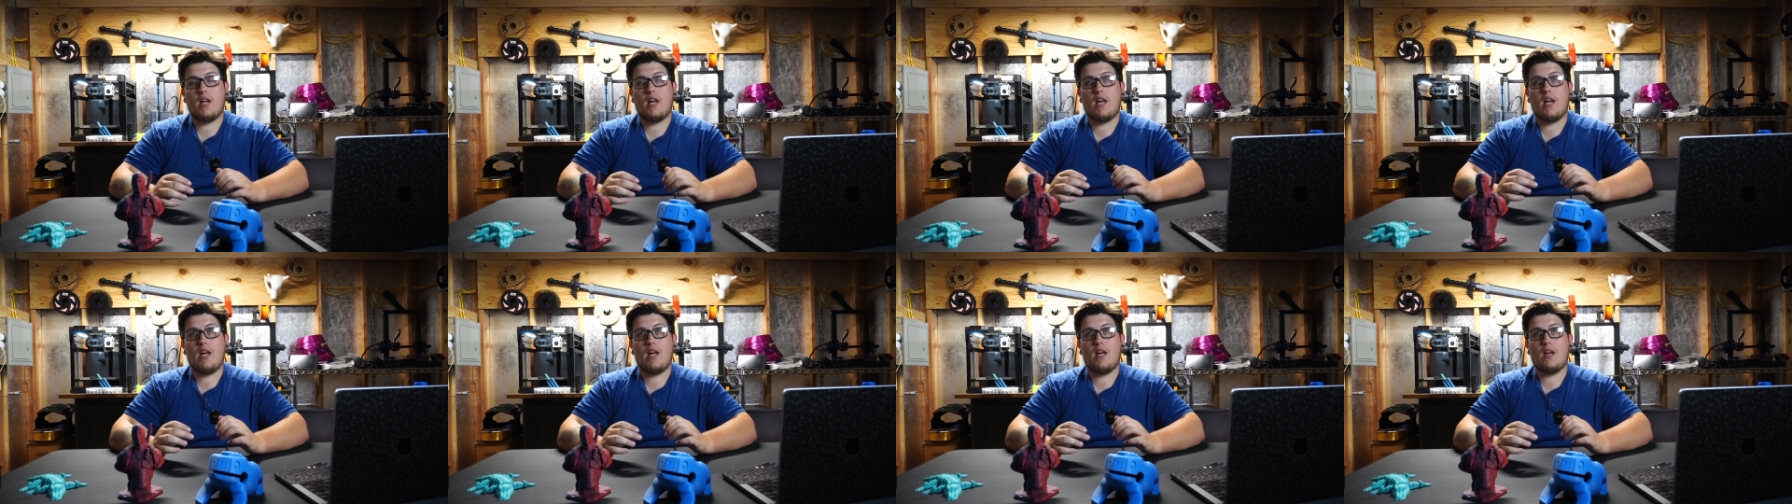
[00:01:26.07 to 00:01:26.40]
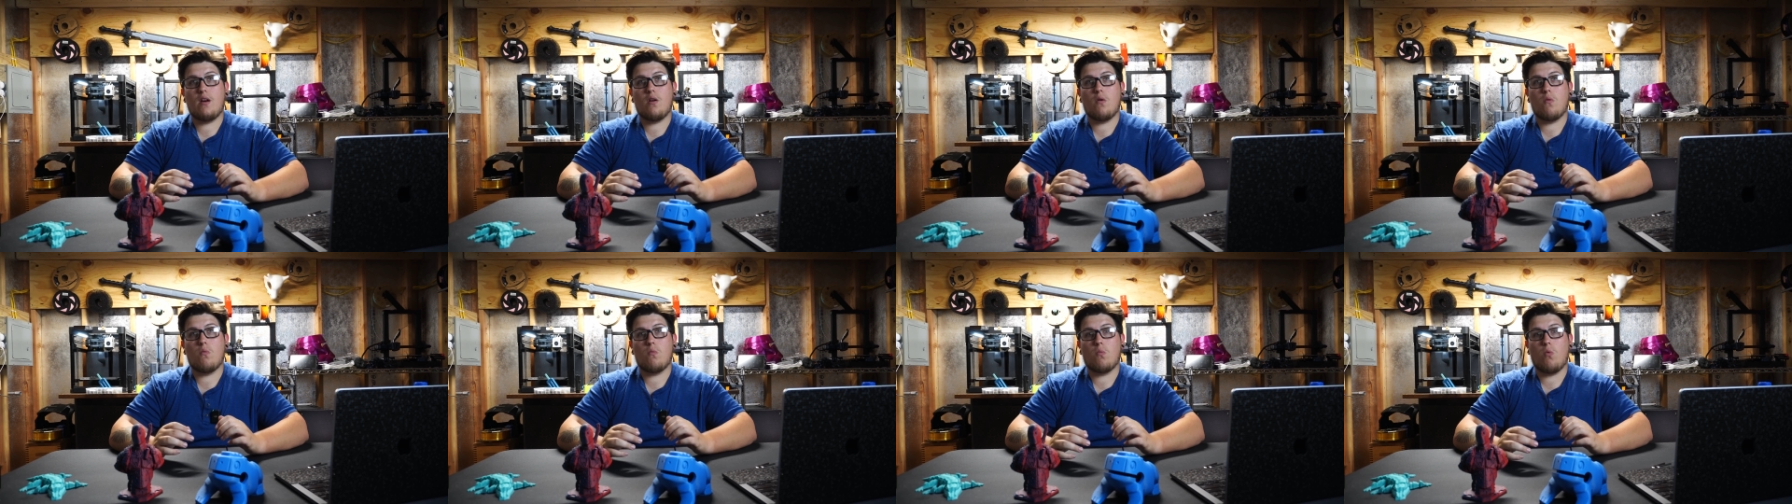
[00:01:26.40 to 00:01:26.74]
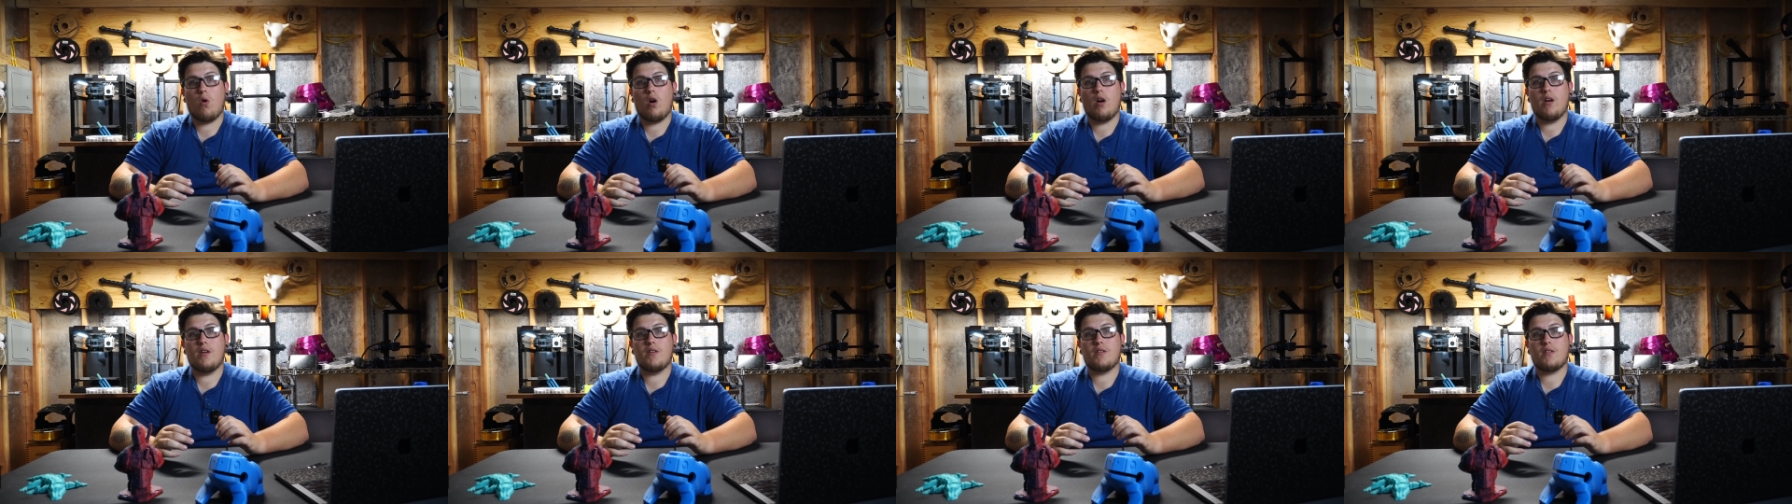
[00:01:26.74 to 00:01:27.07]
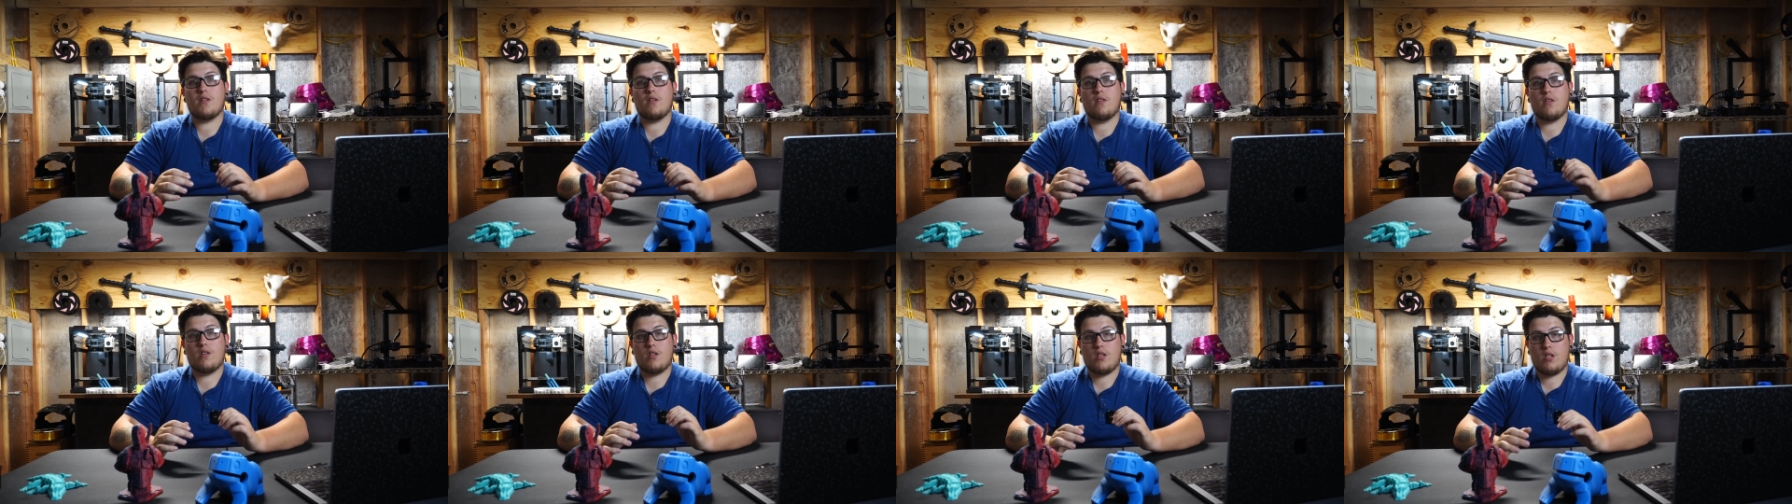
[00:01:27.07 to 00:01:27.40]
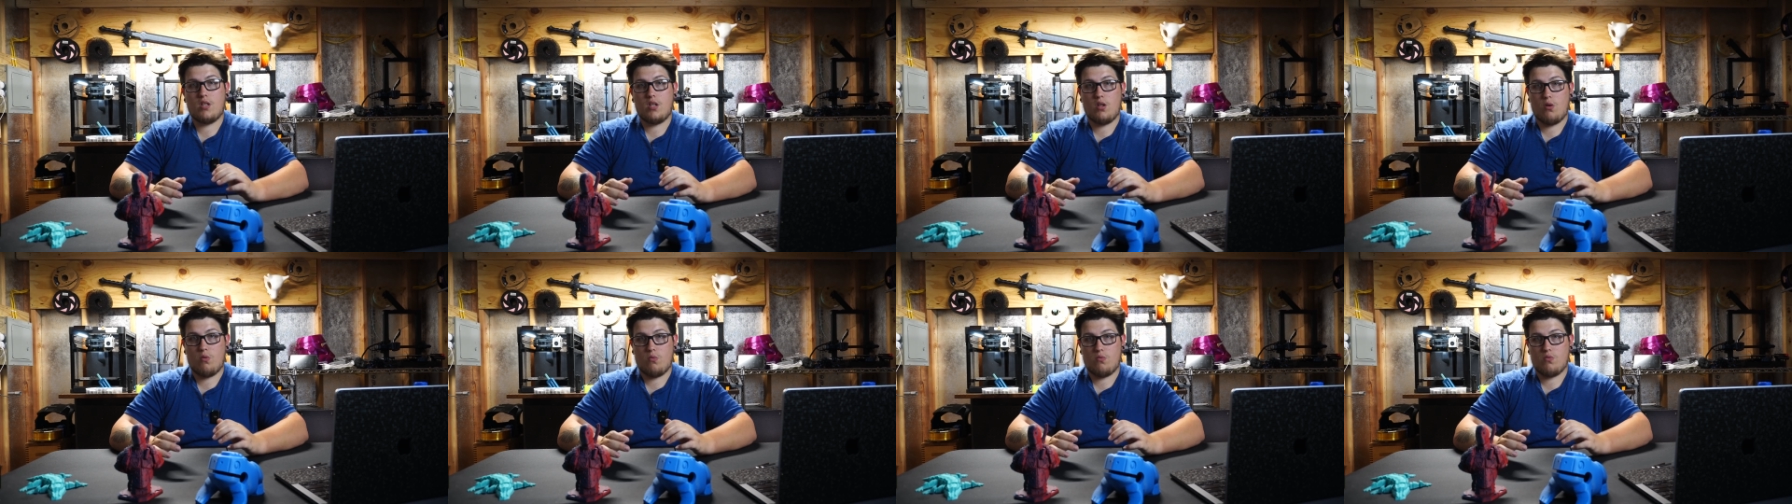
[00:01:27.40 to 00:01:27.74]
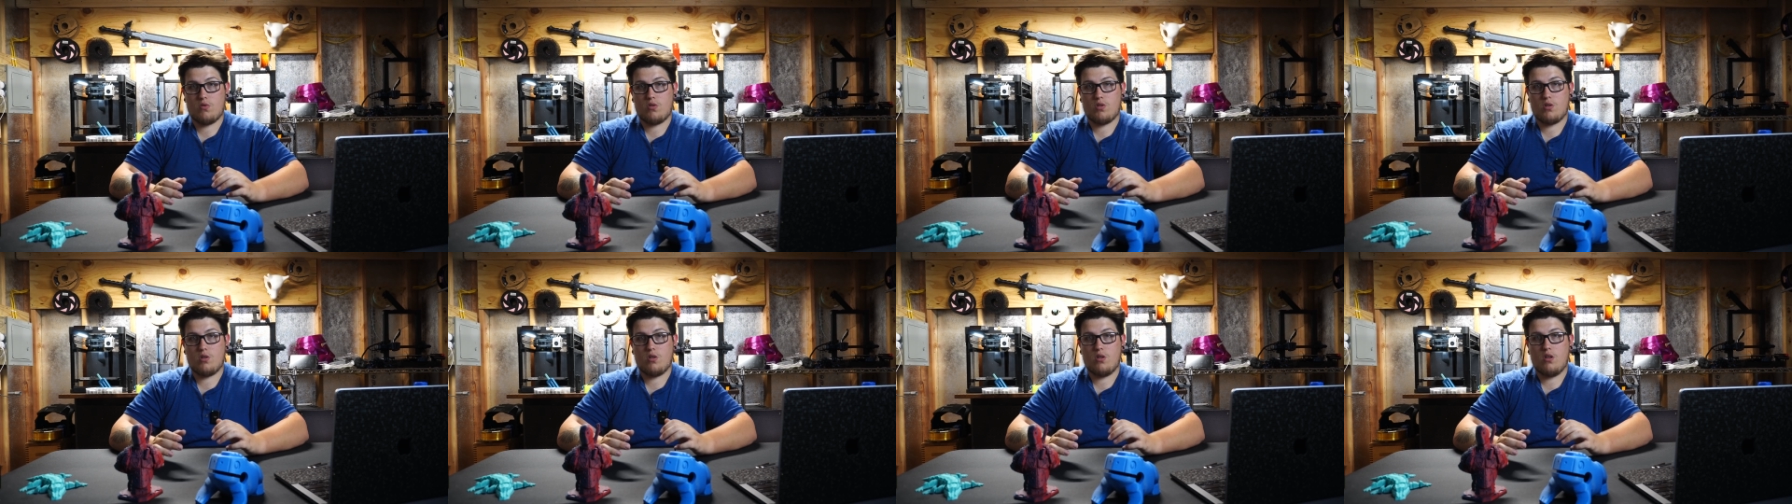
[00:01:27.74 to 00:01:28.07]
it was
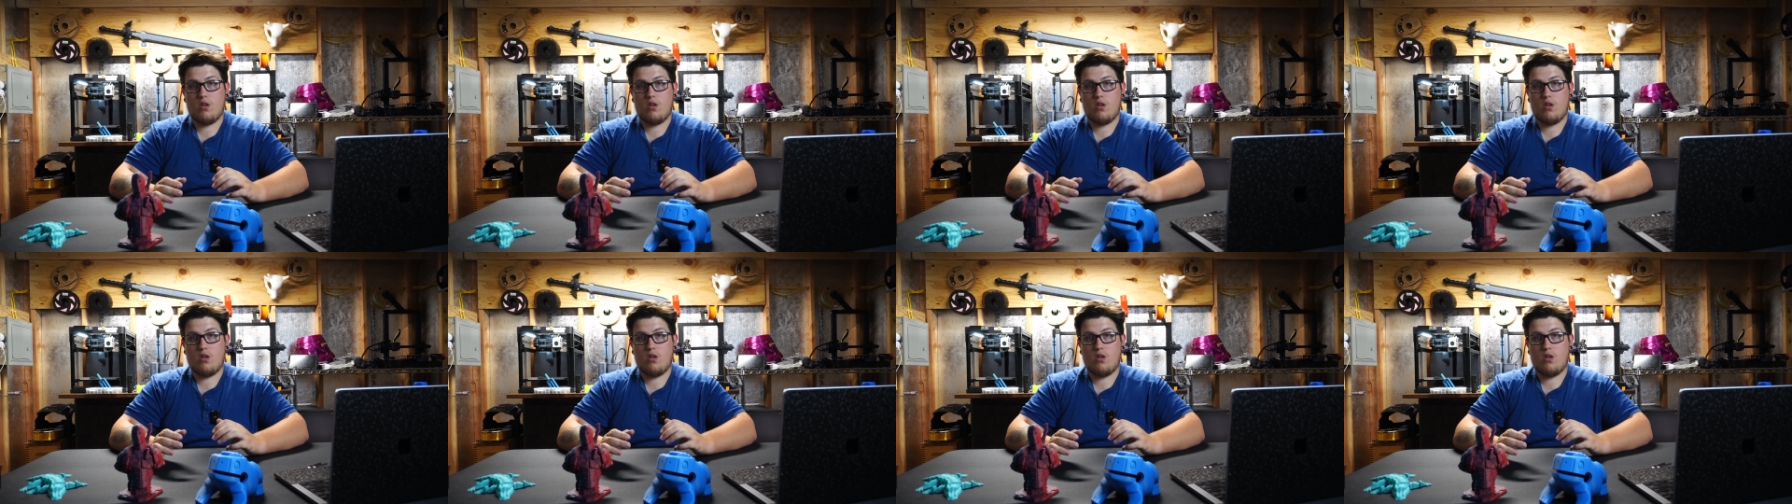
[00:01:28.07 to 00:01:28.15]
huge